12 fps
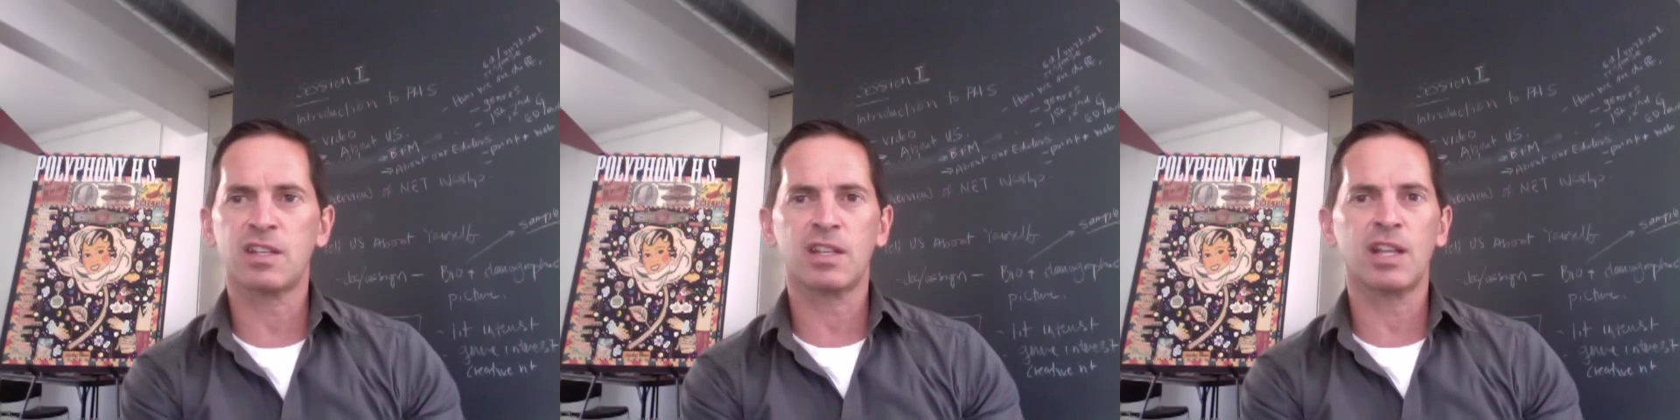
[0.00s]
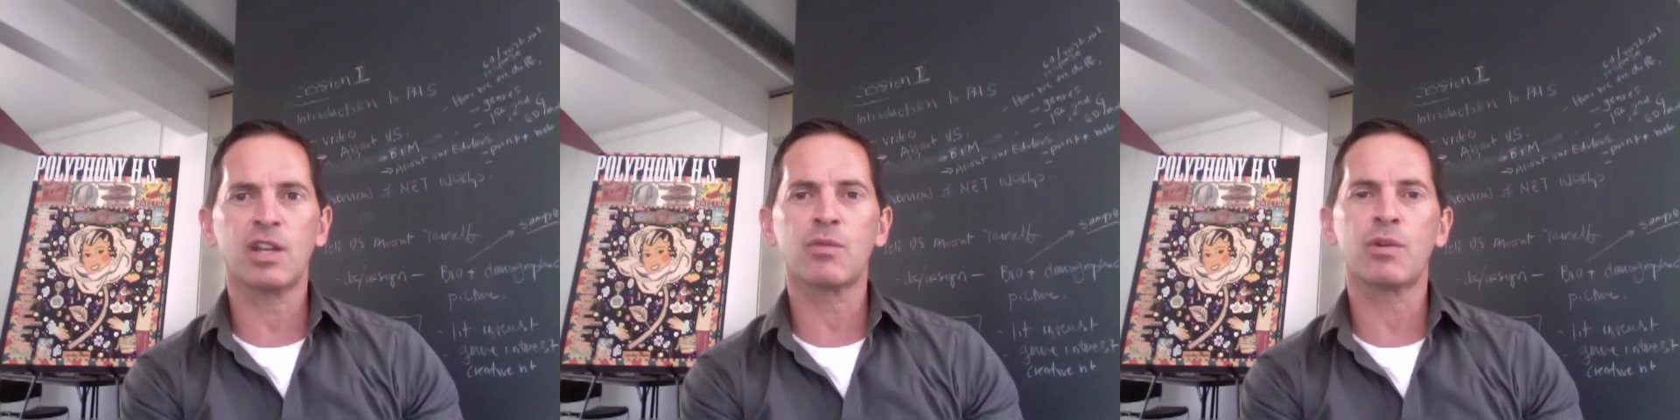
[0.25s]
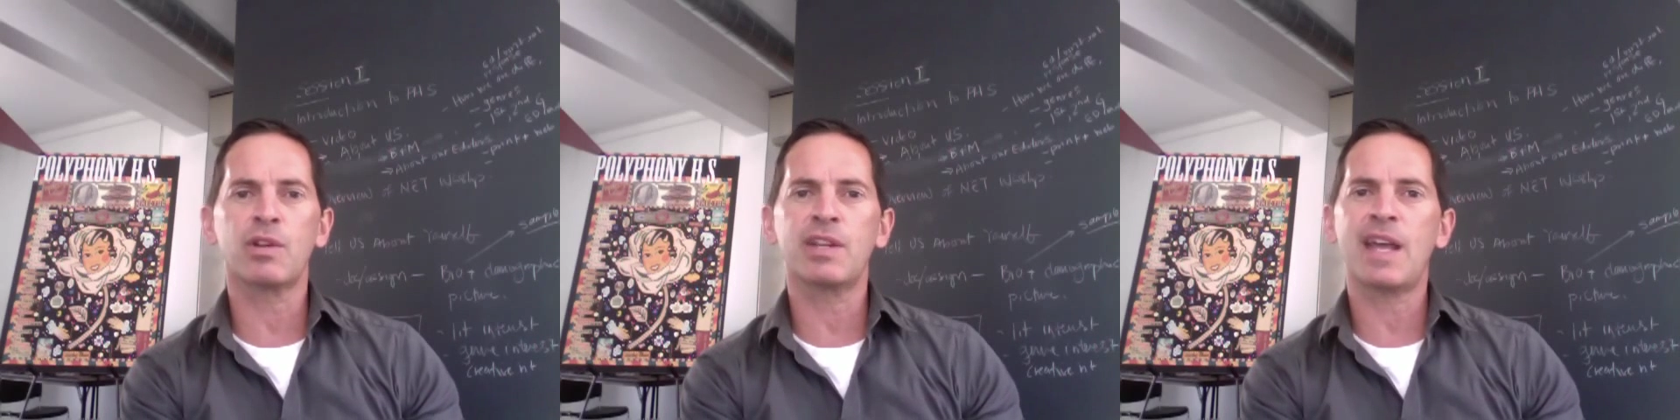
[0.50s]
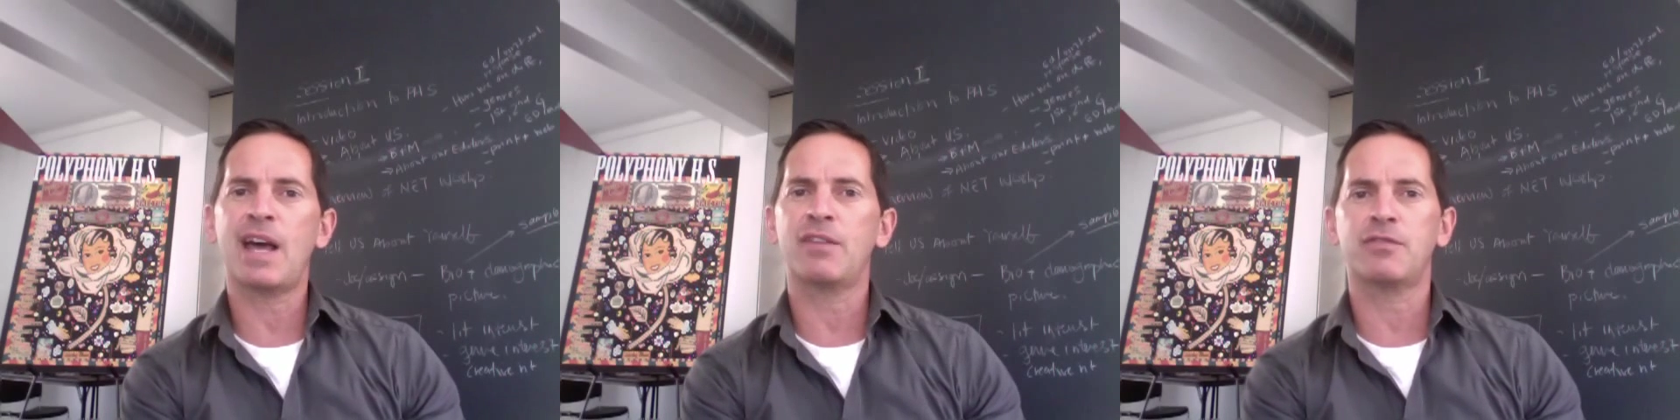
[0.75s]
and literary
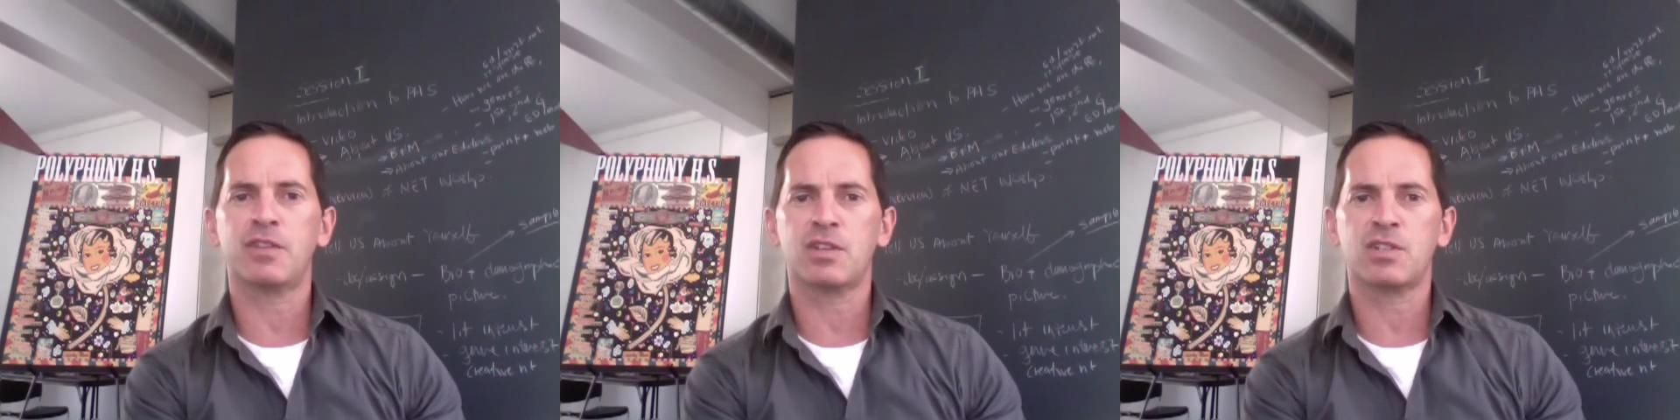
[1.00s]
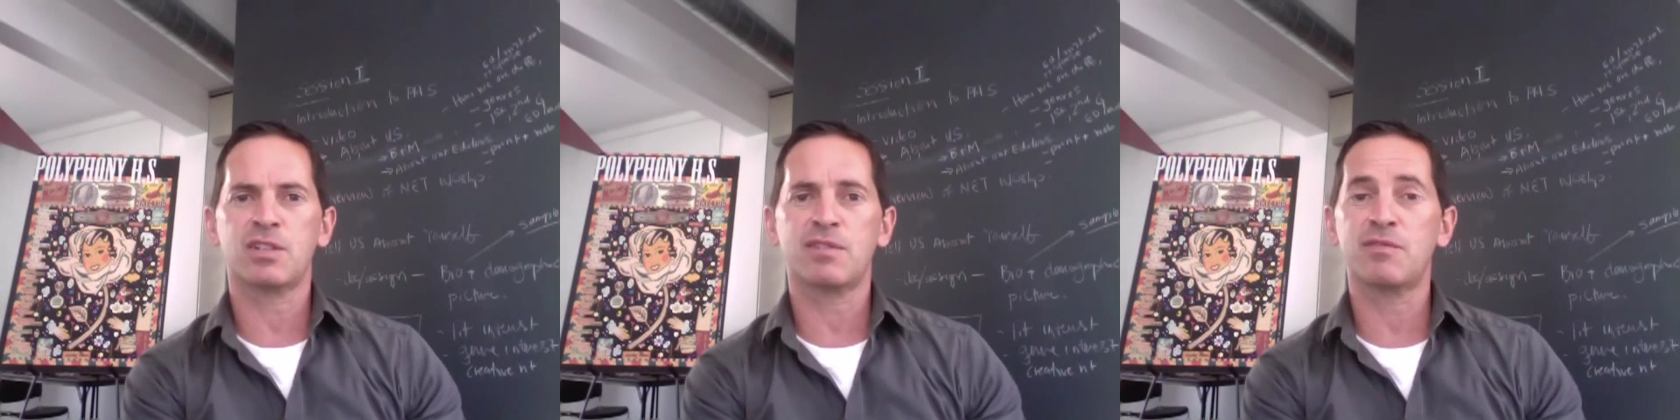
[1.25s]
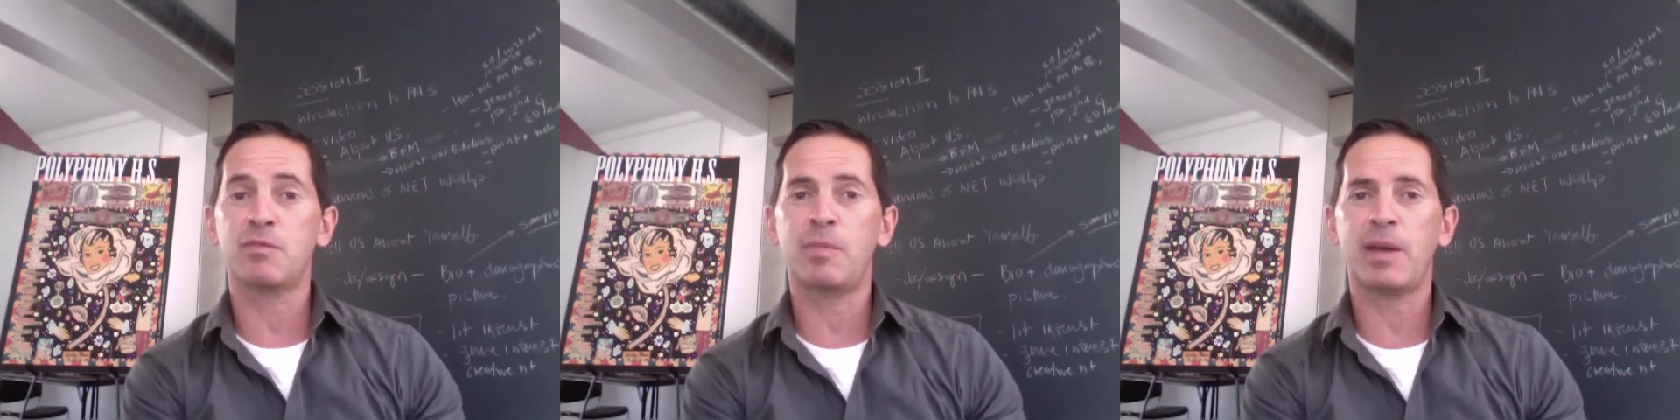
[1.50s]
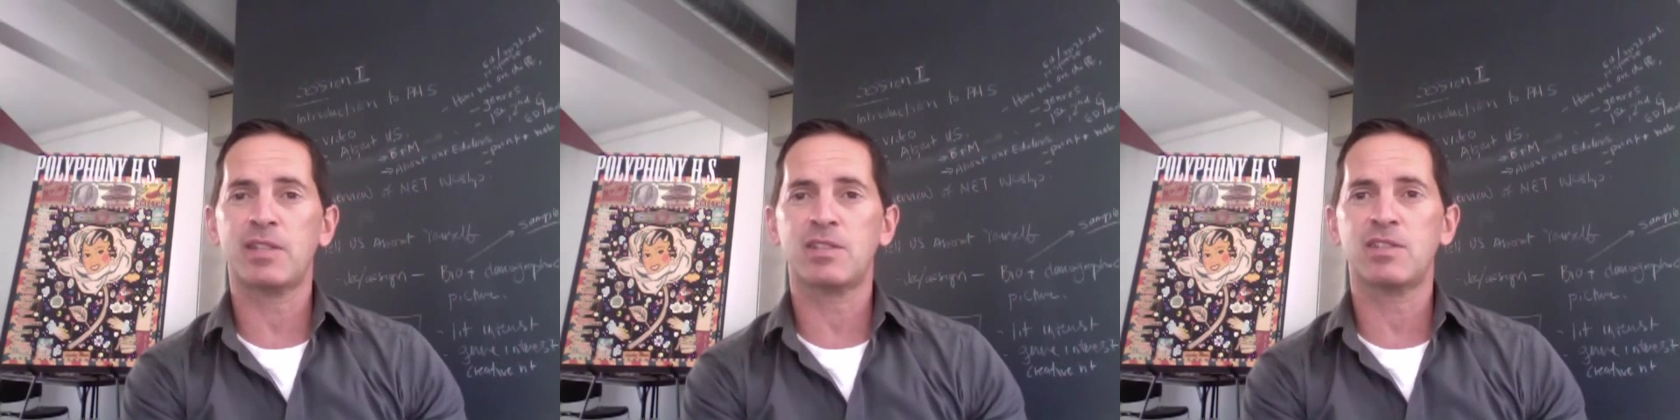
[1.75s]
nonfiction of the
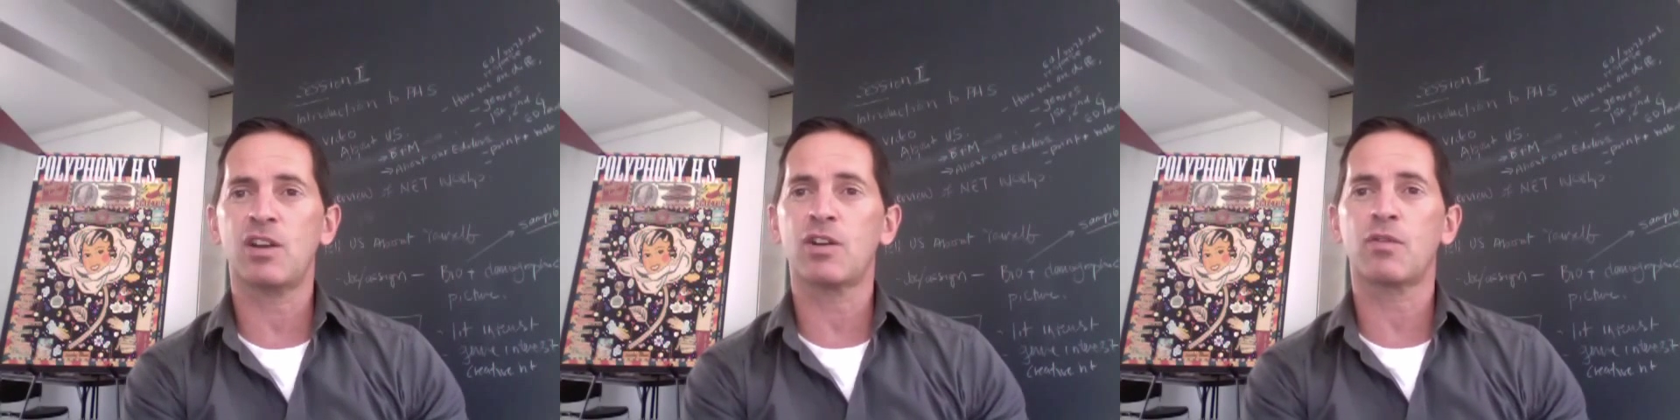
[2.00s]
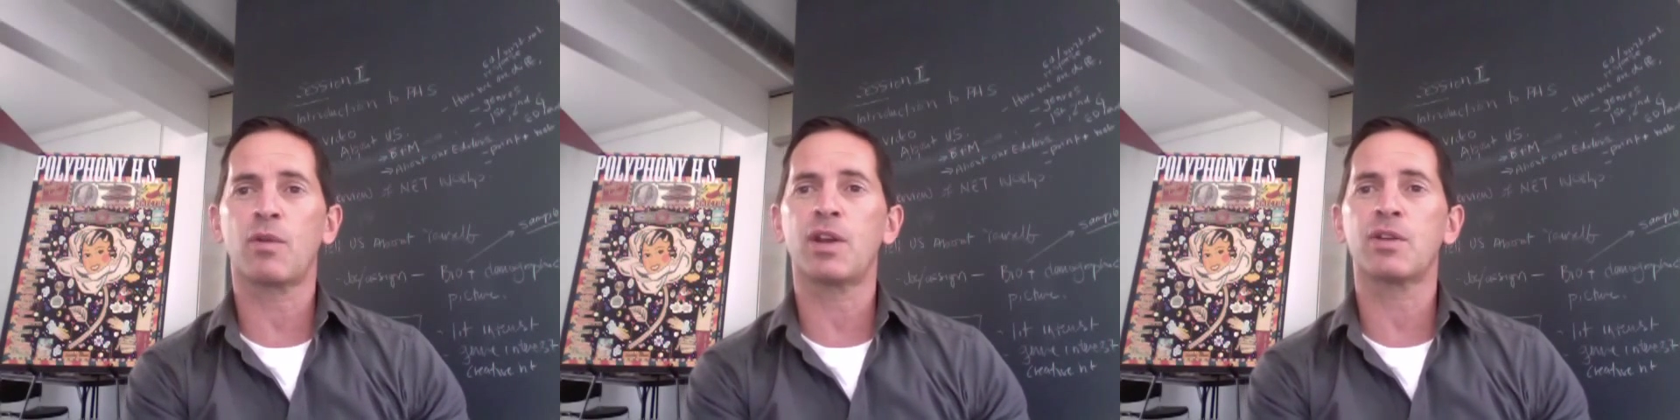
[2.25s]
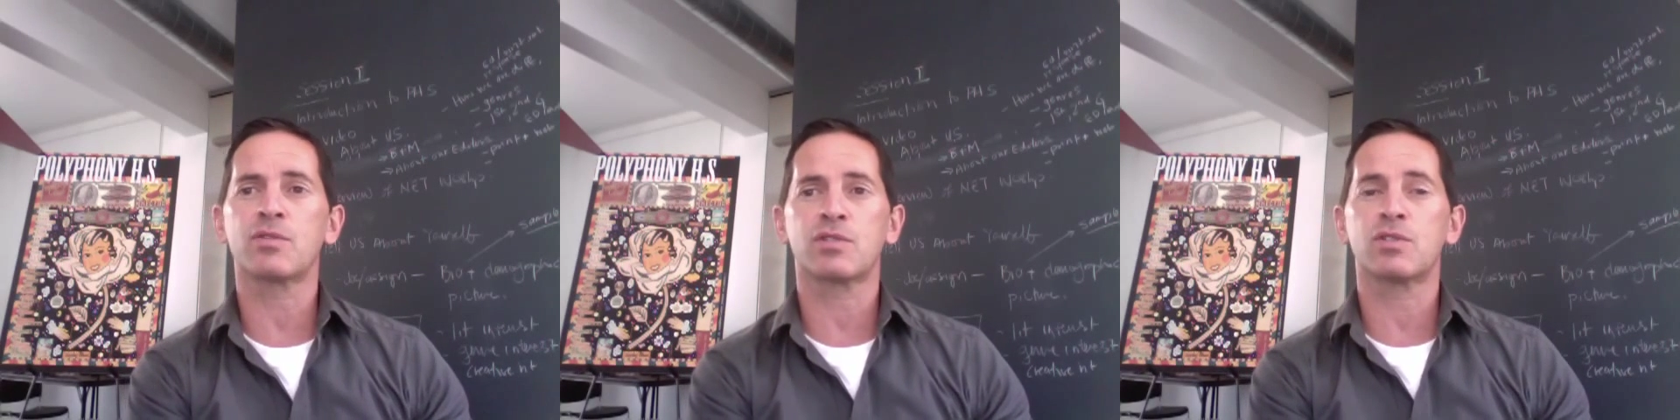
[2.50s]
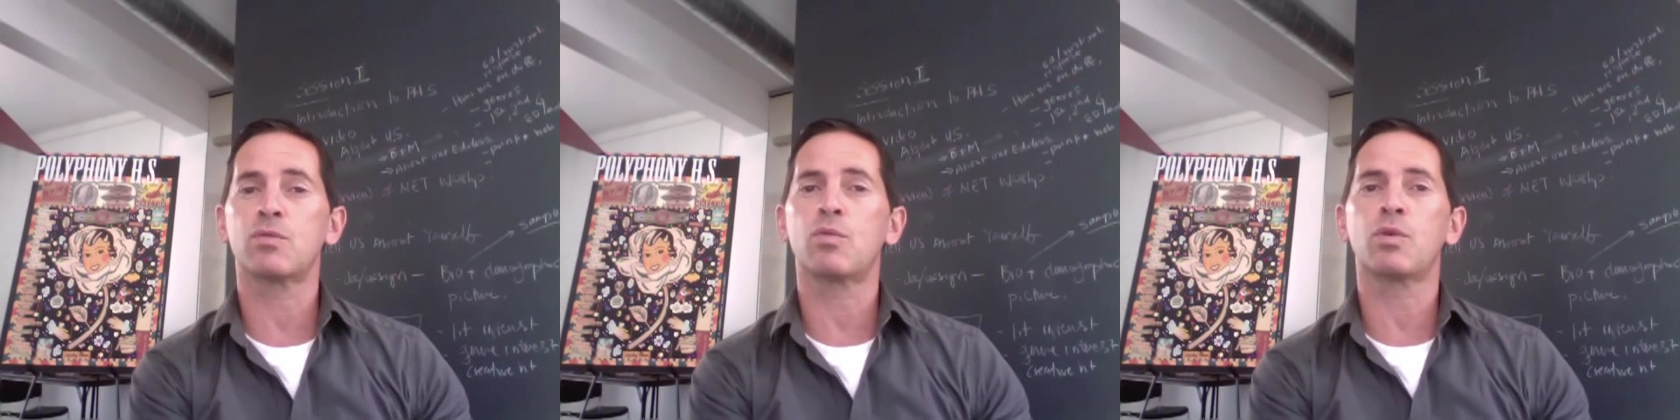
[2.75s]
best young writers
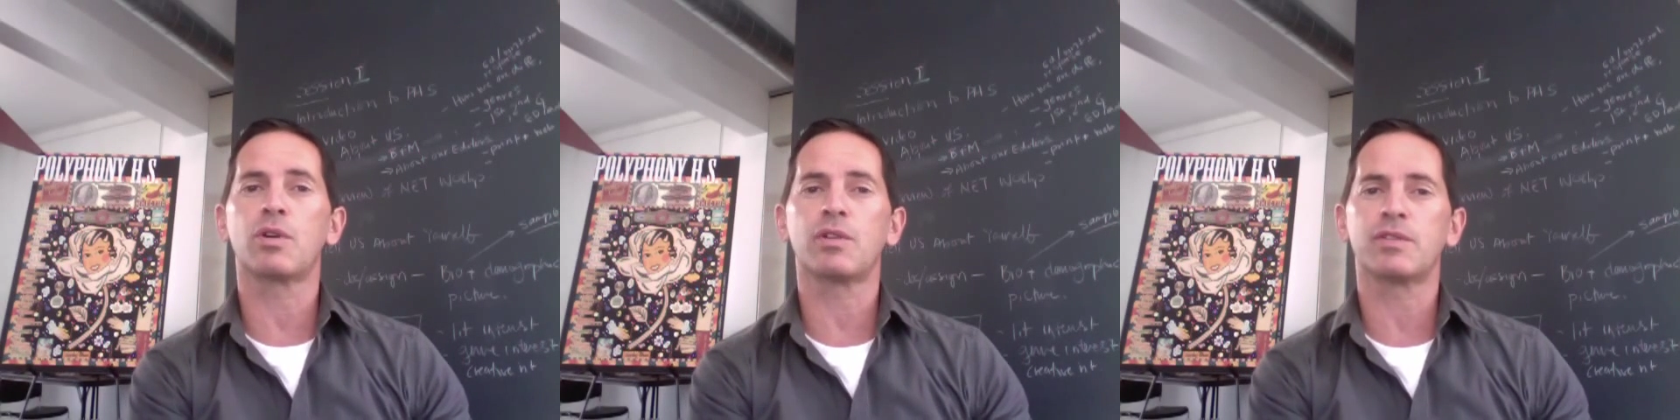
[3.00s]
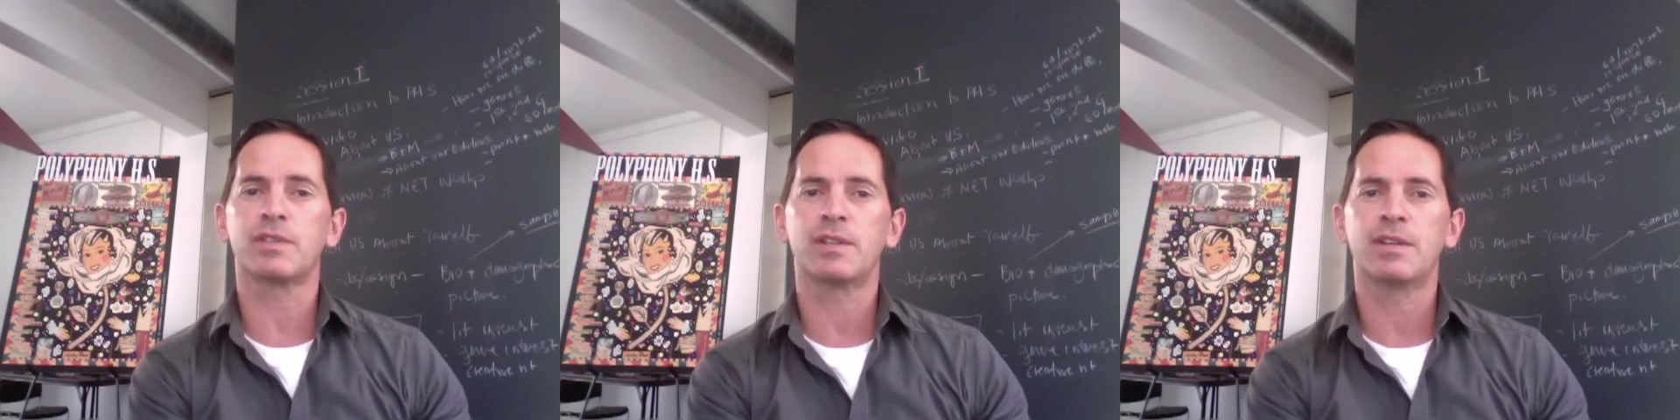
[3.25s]
in the world,